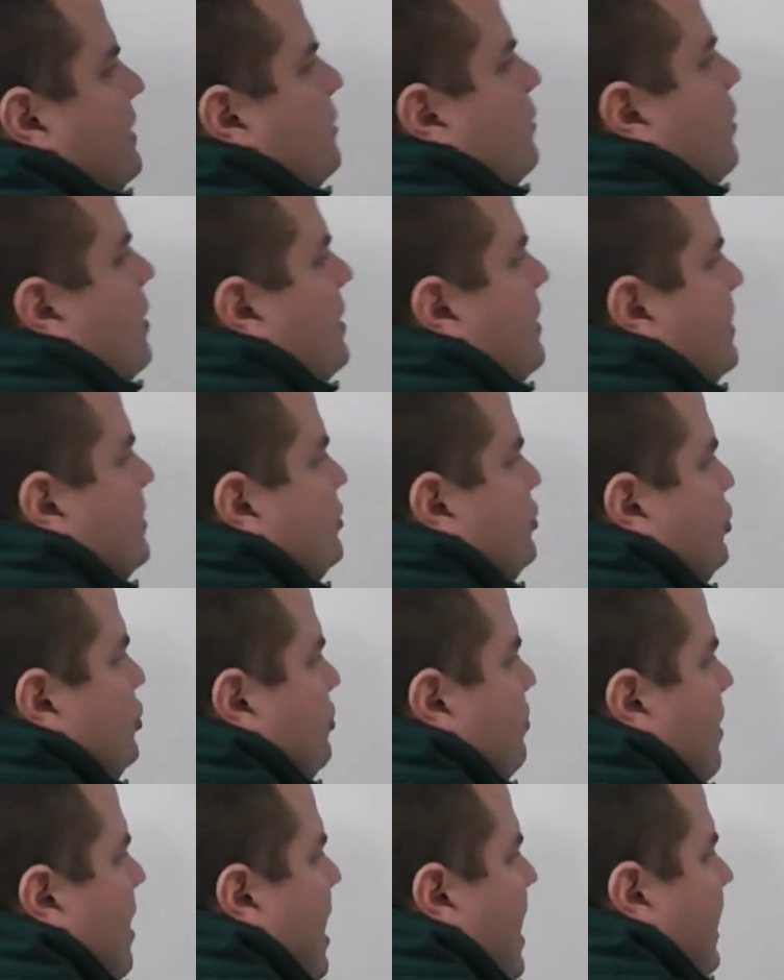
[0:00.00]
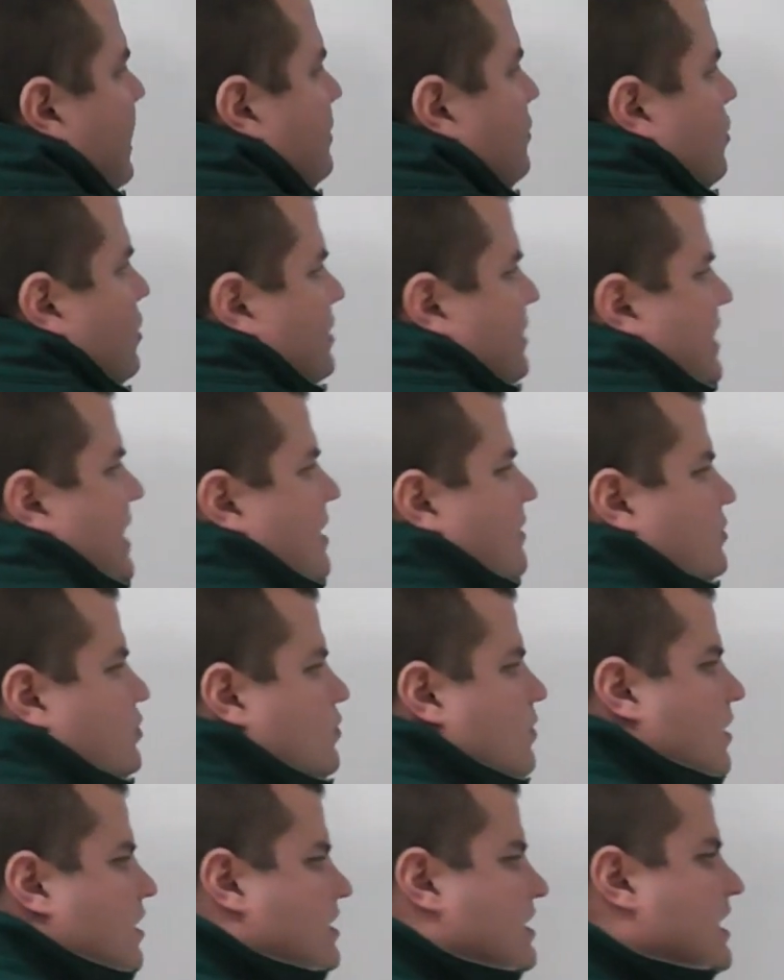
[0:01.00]
look, a 2-high look now
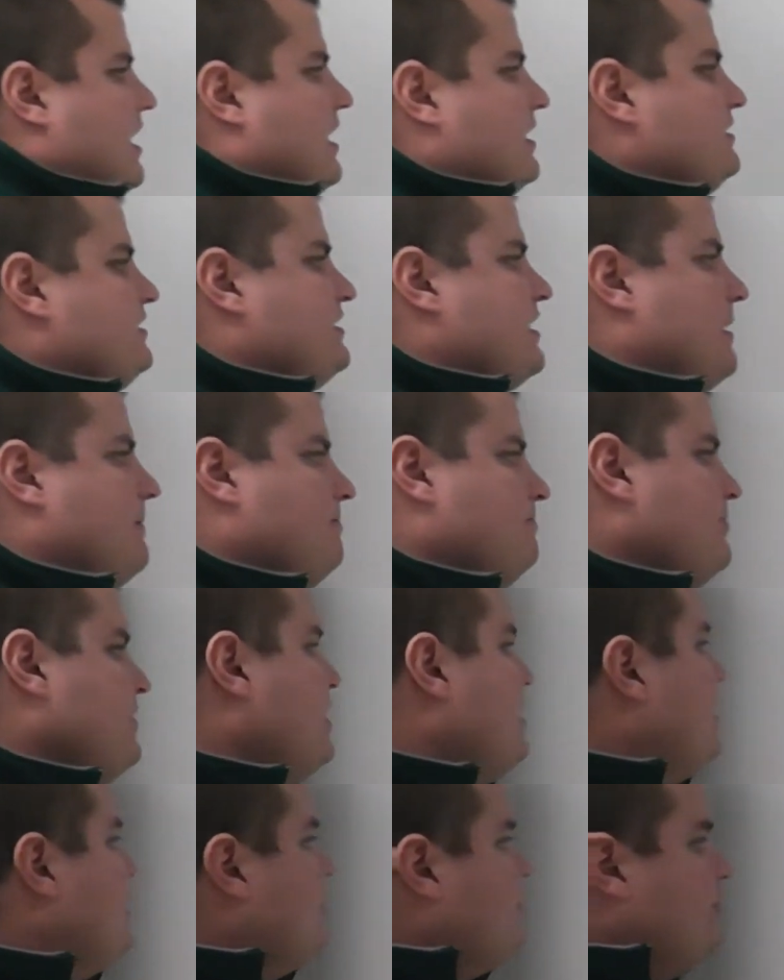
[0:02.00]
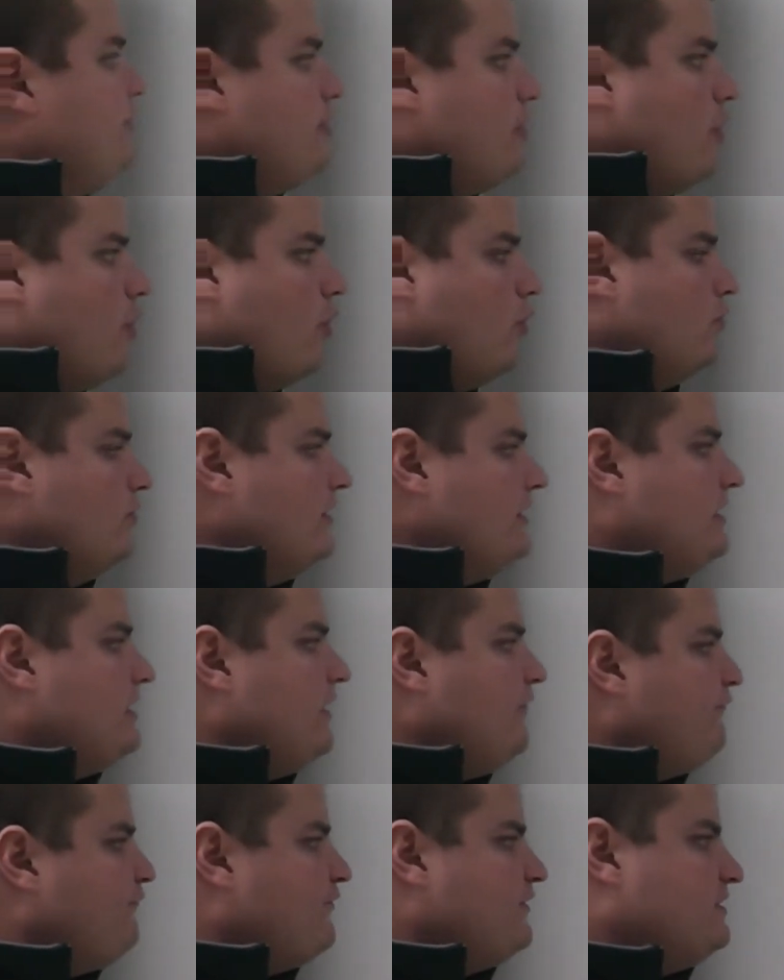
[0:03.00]
to our concept. The only
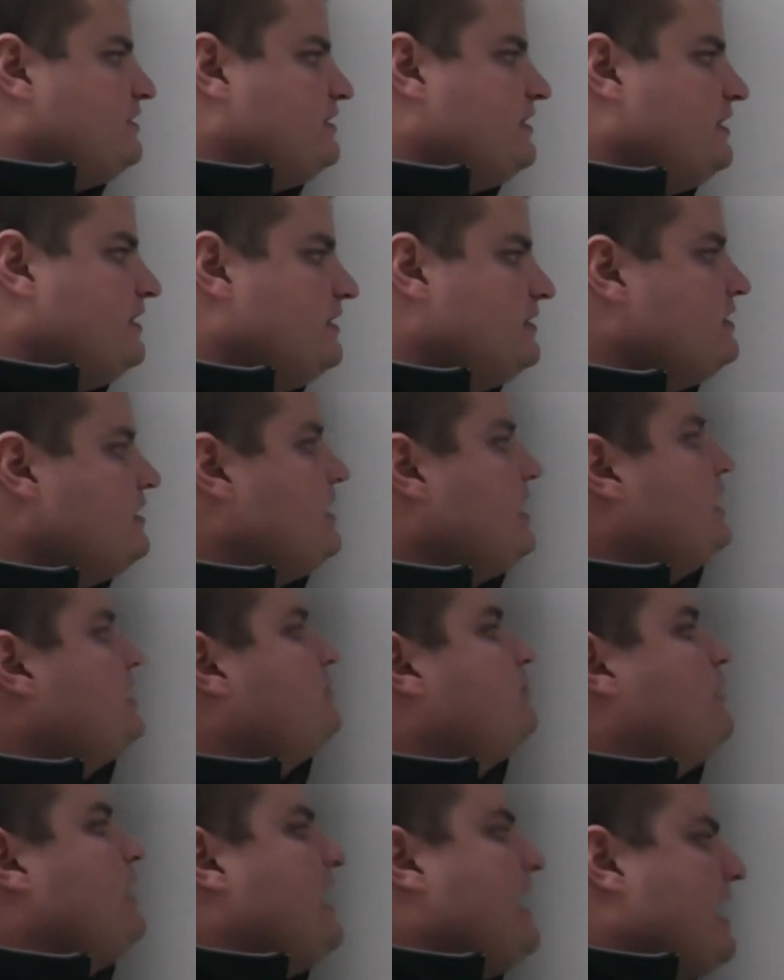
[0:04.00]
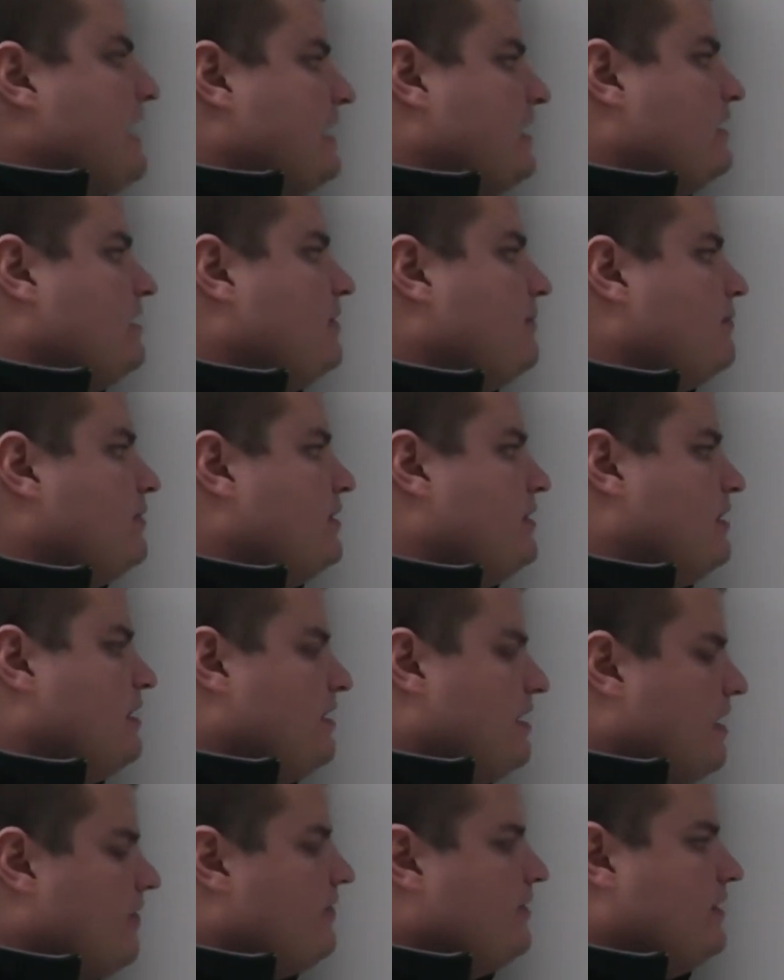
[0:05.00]
difference is we add
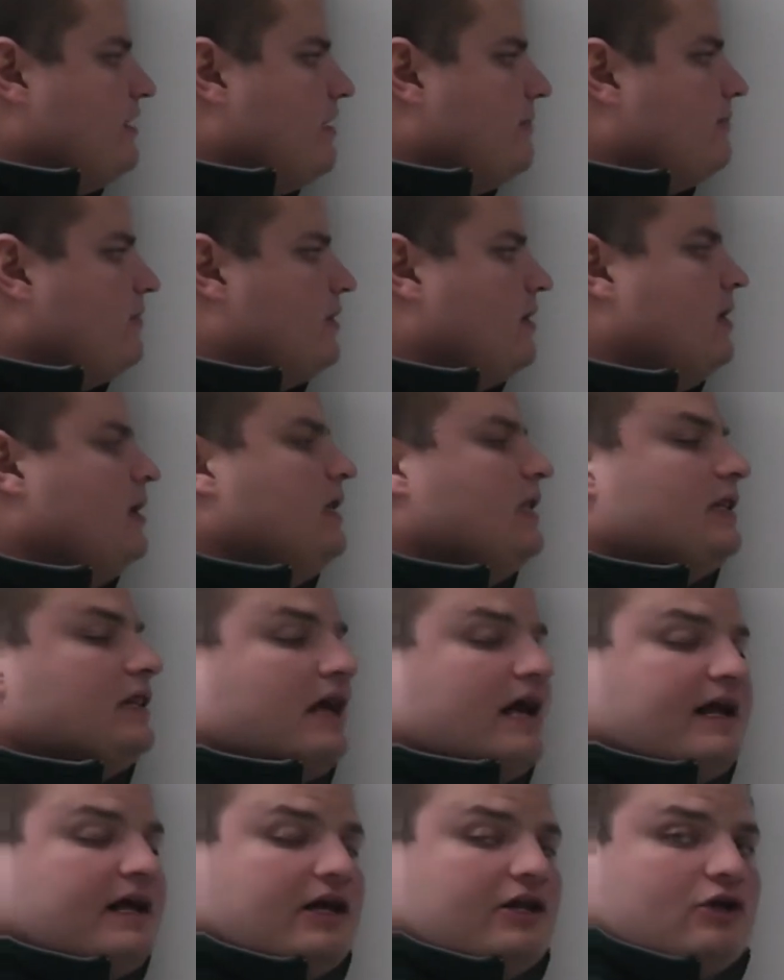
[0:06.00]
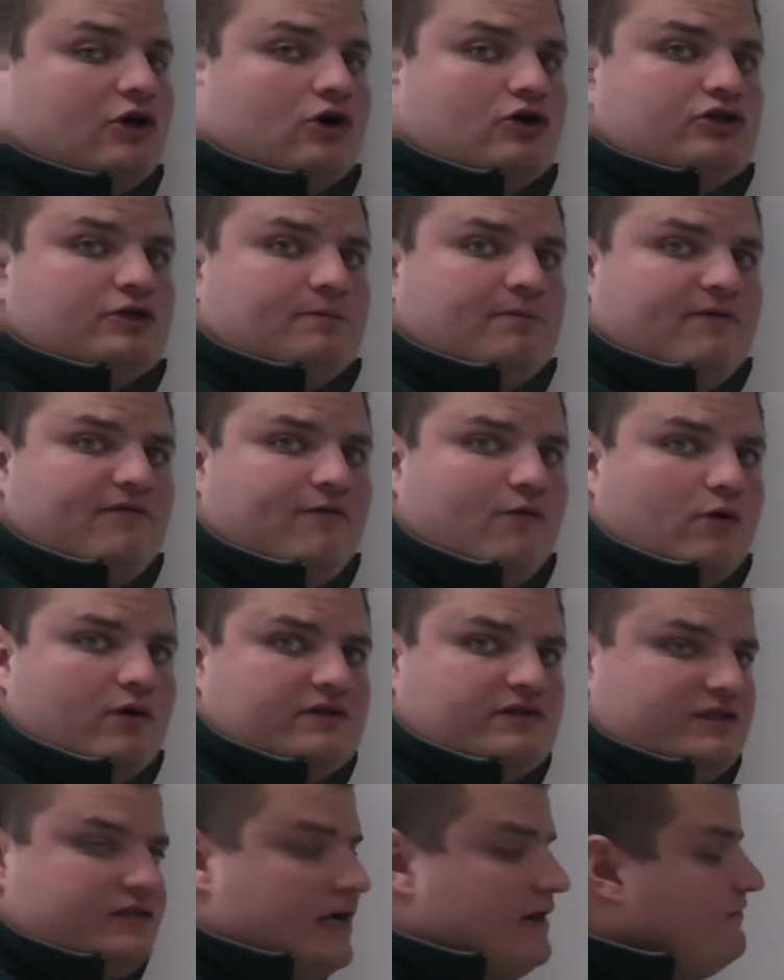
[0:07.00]
another number. Like I told you before,
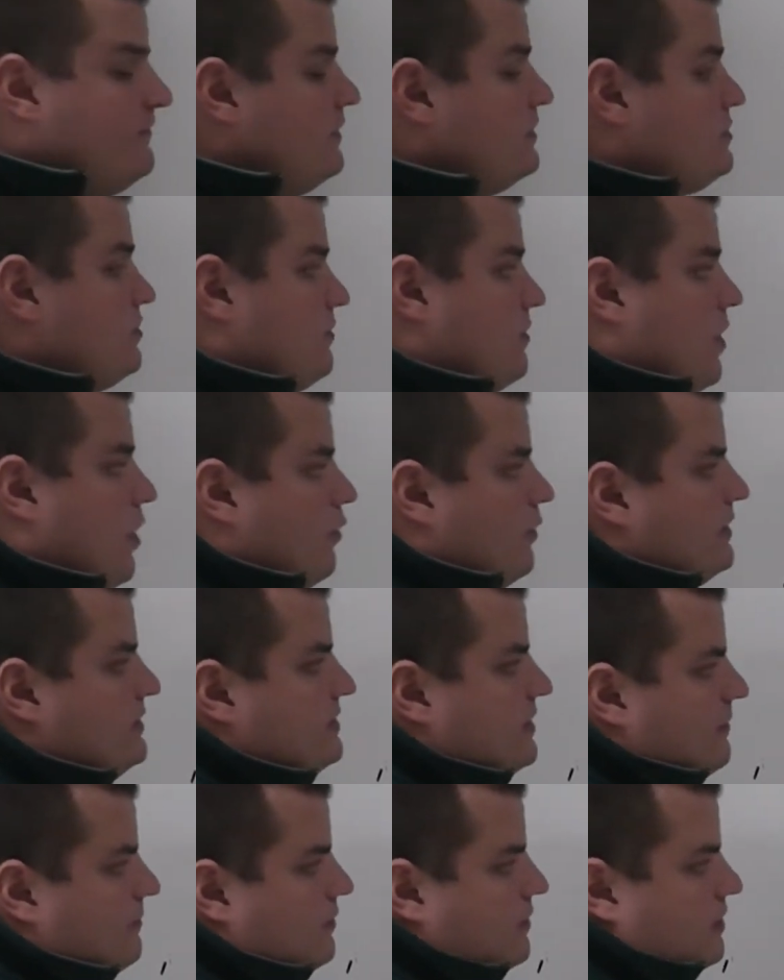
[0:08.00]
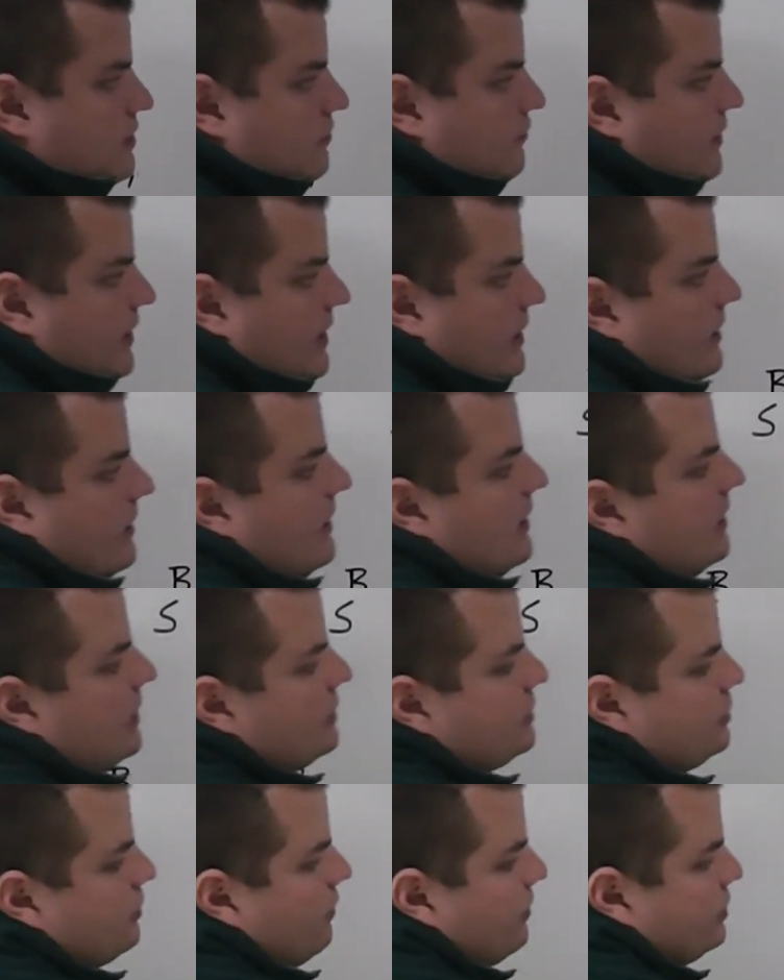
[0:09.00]
safeties are always number 3.
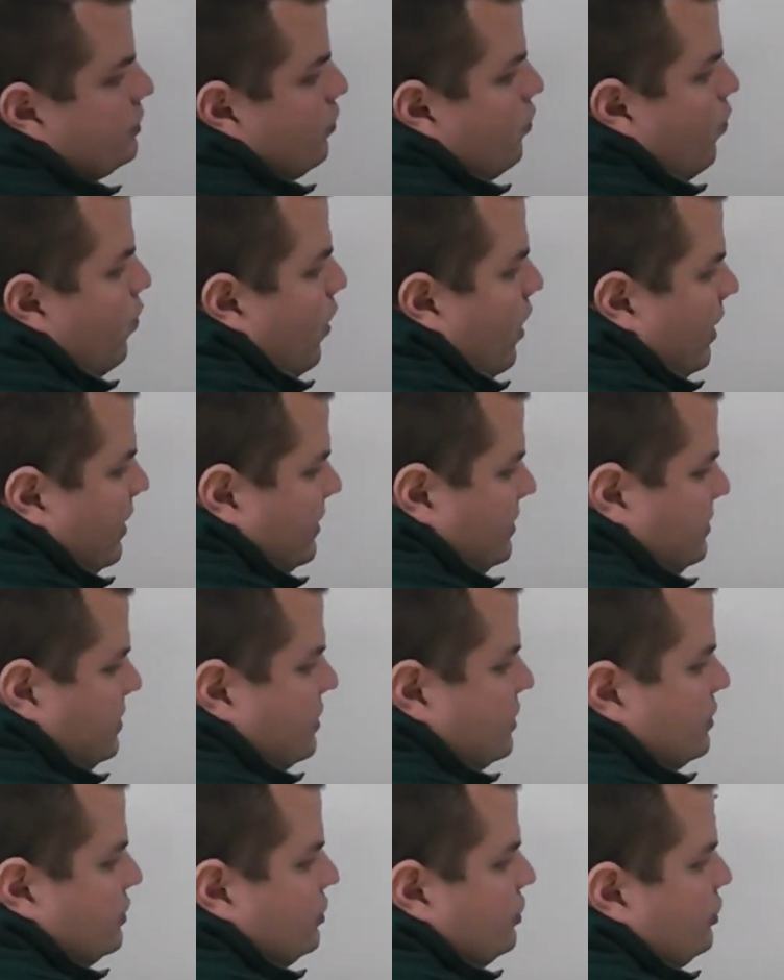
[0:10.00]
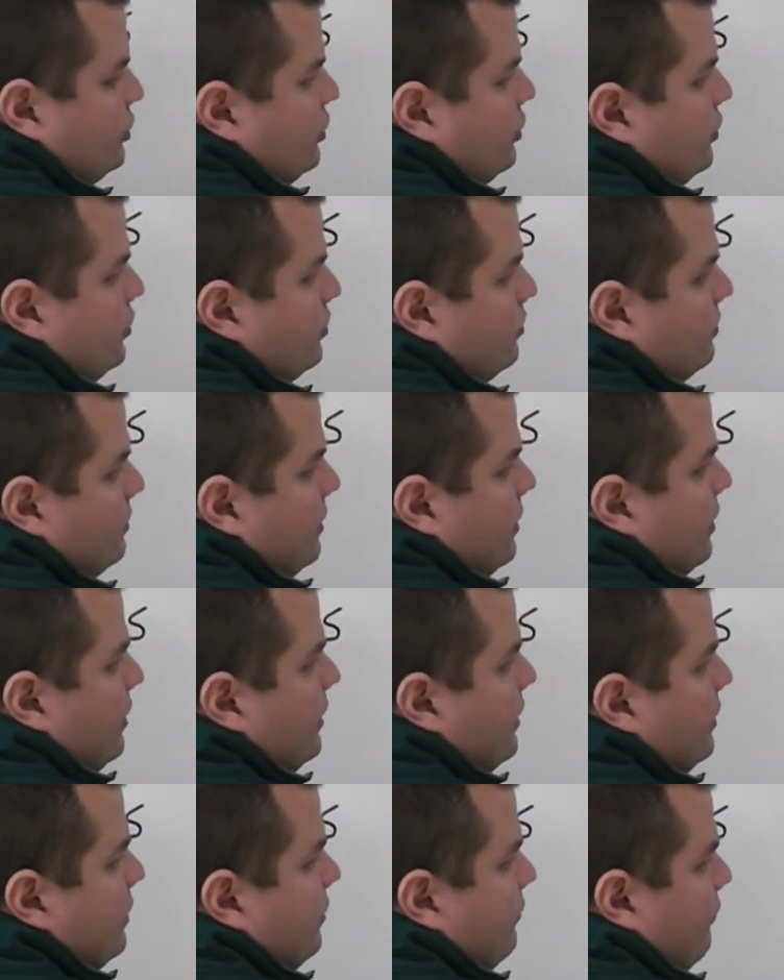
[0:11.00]
So it's 1, 2,
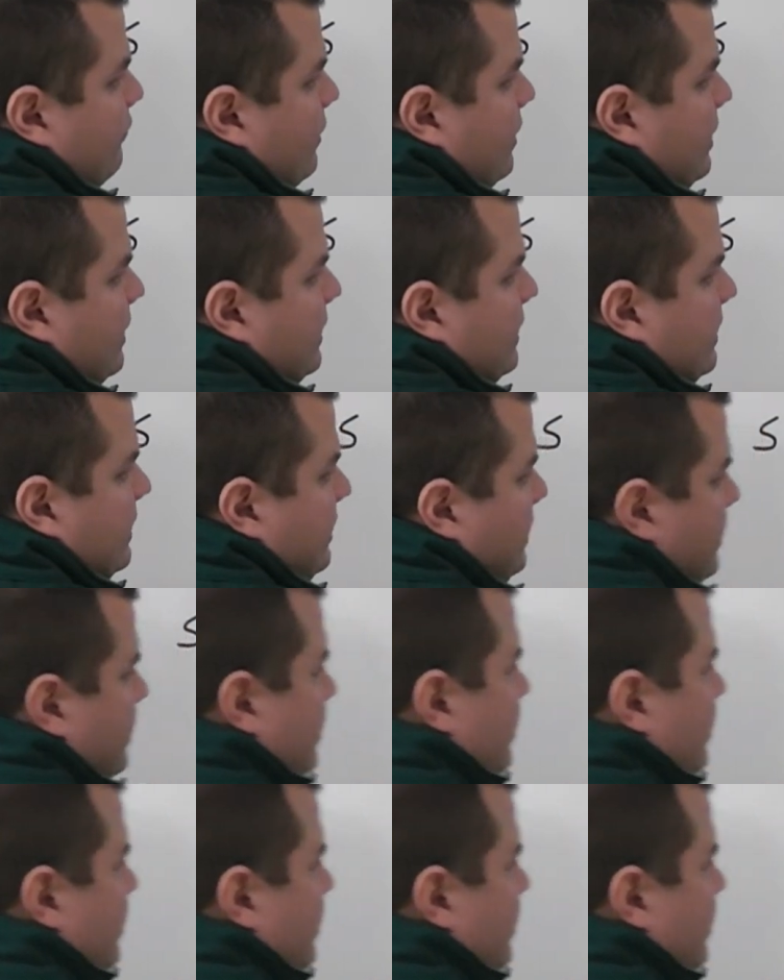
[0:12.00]
3,